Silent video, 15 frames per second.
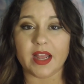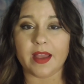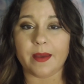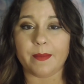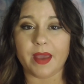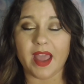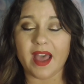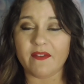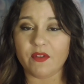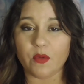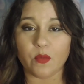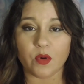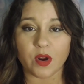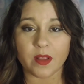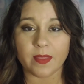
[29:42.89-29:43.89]
I haven't
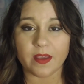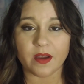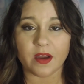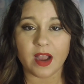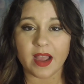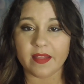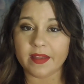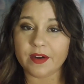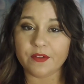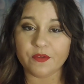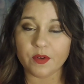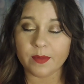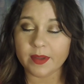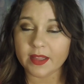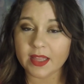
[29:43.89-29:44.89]
worn their highlighter
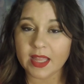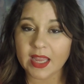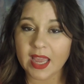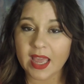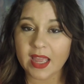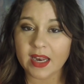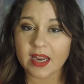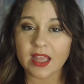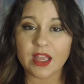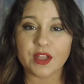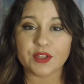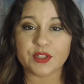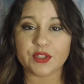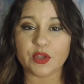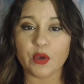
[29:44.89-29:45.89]
formula yet,
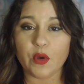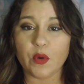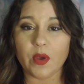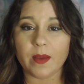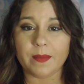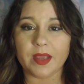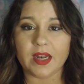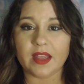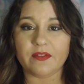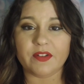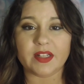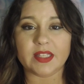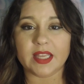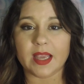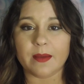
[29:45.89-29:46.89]
so I mean, if
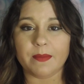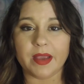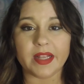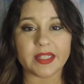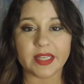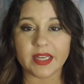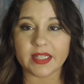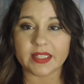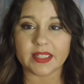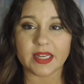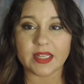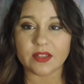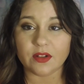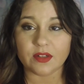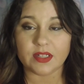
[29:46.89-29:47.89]
it's like amazing and
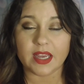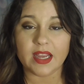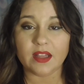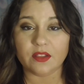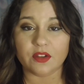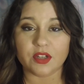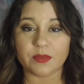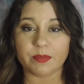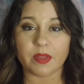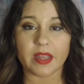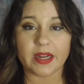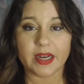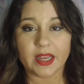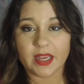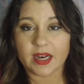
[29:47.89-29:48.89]
stays all day and looks
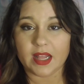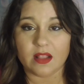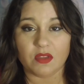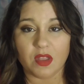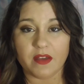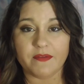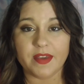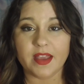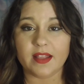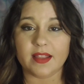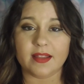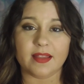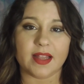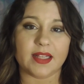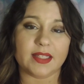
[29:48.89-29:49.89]
blinding and I love it,
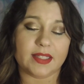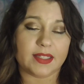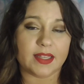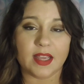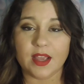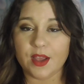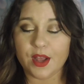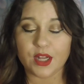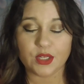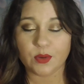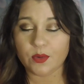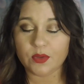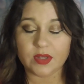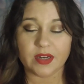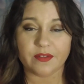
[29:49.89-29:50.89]
then that's a
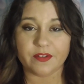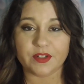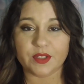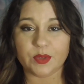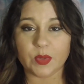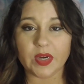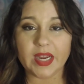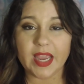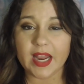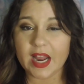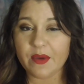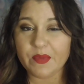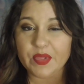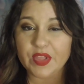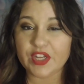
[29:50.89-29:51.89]
totally different story, and I
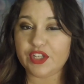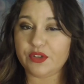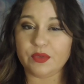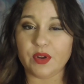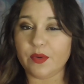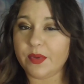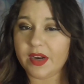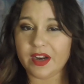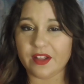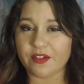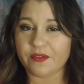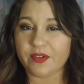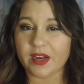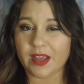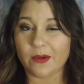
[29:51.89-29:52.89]
will let you know in another
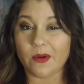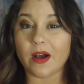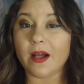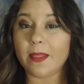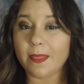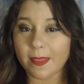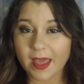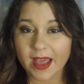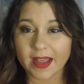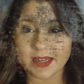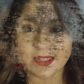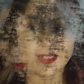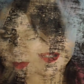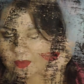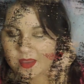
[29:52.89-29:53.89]
video on
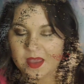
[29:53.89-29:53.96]
that.